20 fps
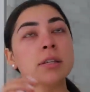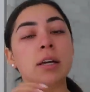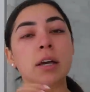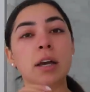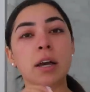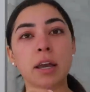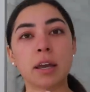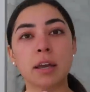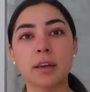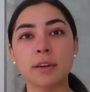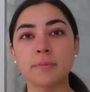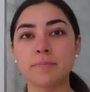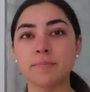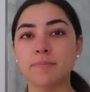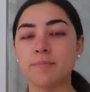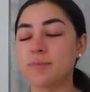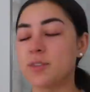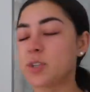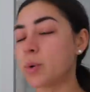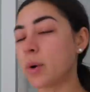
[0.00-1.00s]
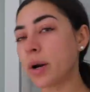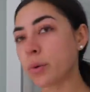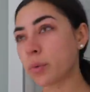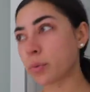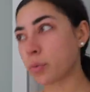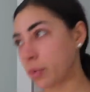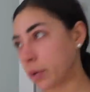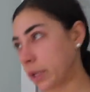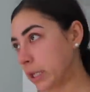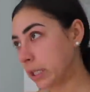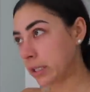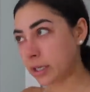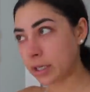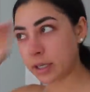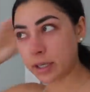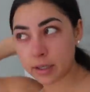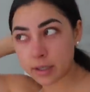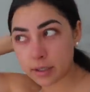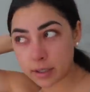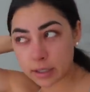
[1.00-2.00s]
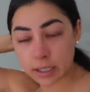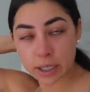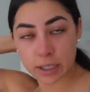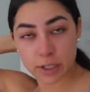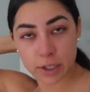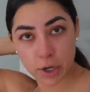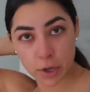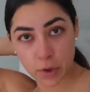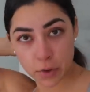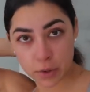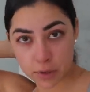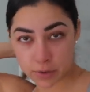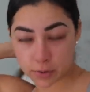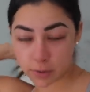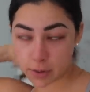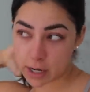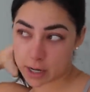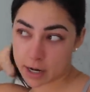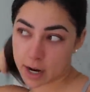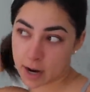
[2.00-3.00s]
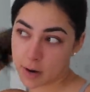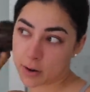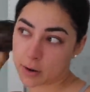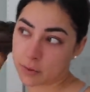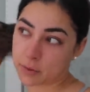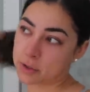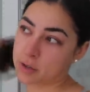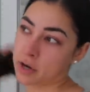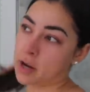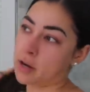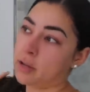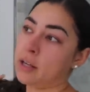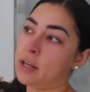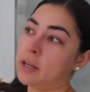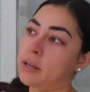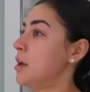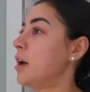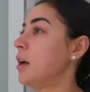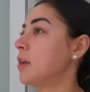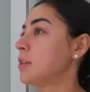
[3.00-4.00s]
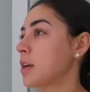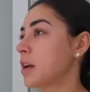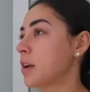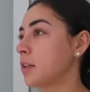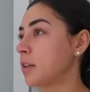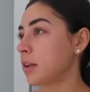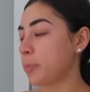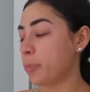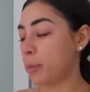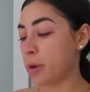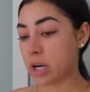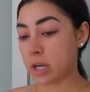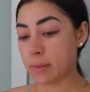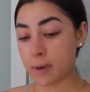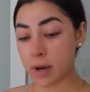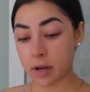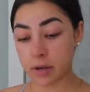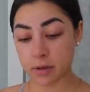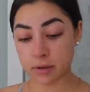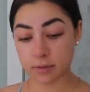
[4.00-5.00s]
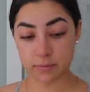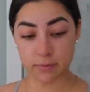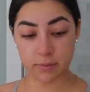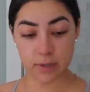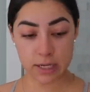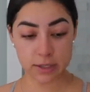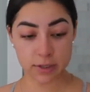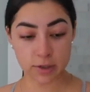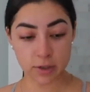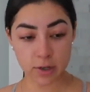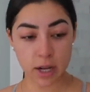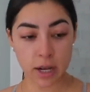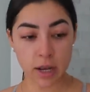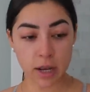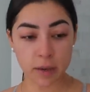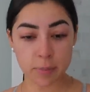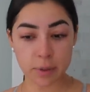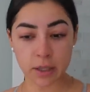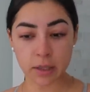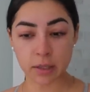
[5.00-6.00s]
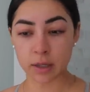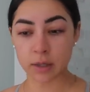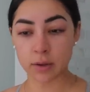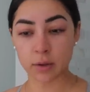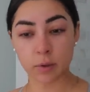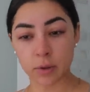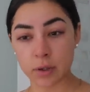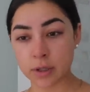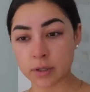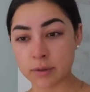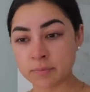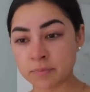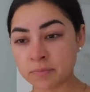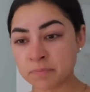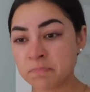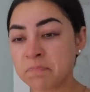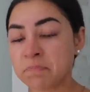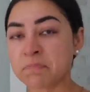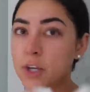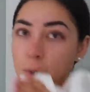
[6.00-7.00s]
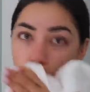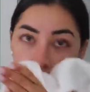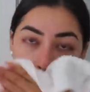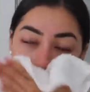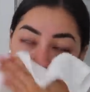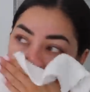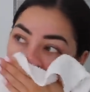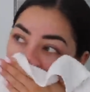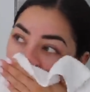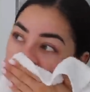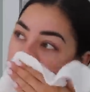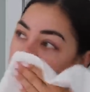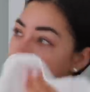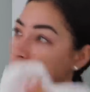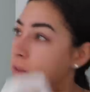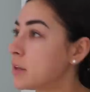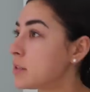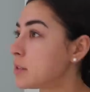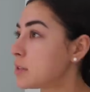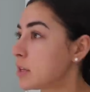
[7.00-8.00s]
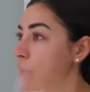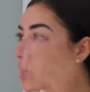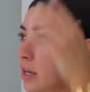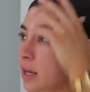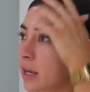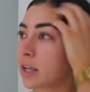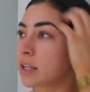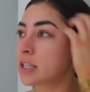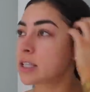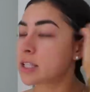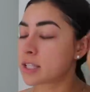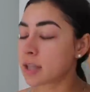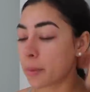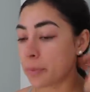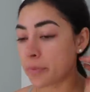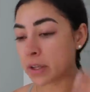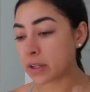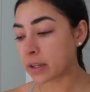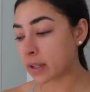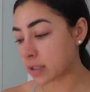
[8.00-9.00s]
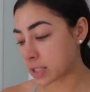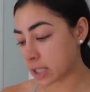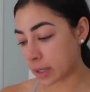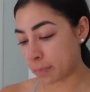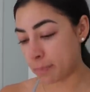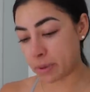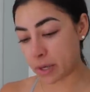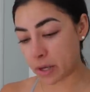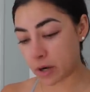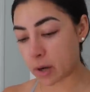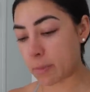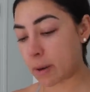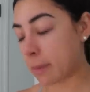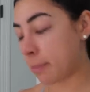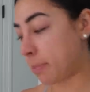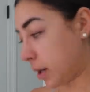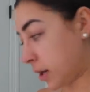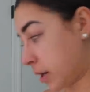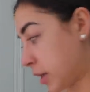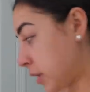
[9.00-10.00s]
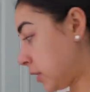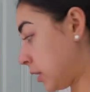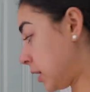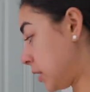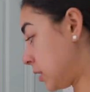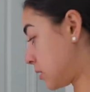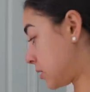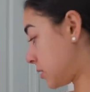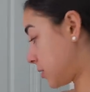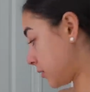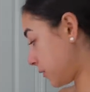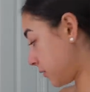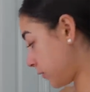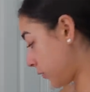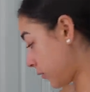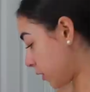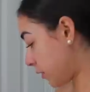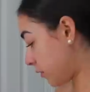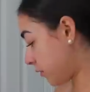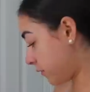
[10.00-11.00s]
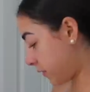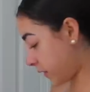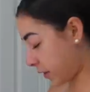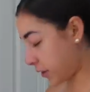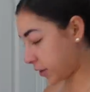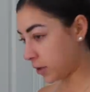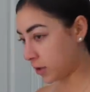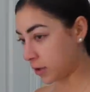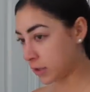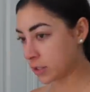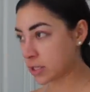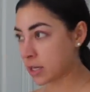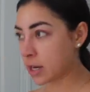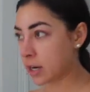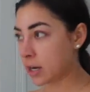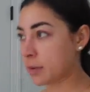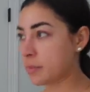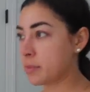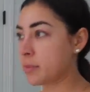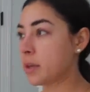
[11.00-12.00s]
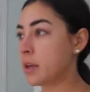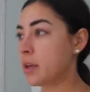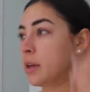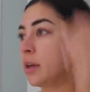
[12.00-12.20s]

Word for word: like, do I really need to do this right now? I was kind of like, I was kind of like praying about it yesterday, being like, Lord, do I really need to do this? It's something that's like been on my bucket list for a very long time.